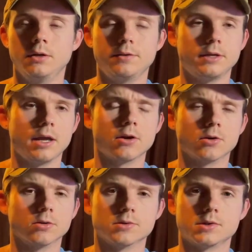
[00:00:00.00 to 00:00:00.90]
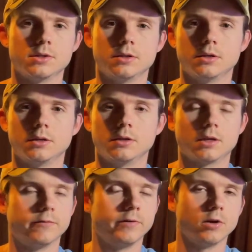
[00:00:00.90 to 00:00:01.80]
the errors and the
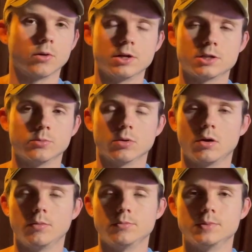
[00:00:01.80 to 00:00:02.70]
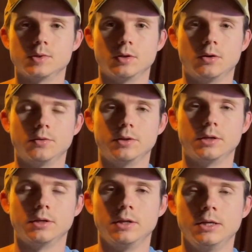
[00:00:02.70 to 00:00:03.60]
configuration problems and all
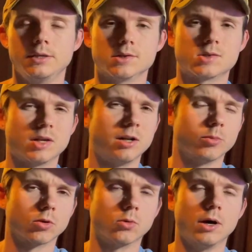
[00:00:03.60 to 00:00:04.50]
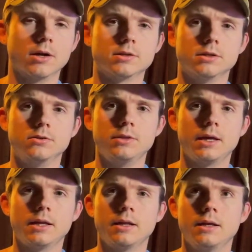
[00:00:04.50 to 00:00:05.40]
the, the setup required to do
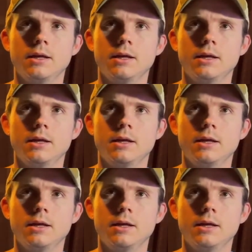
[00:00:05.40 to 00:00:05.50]
that,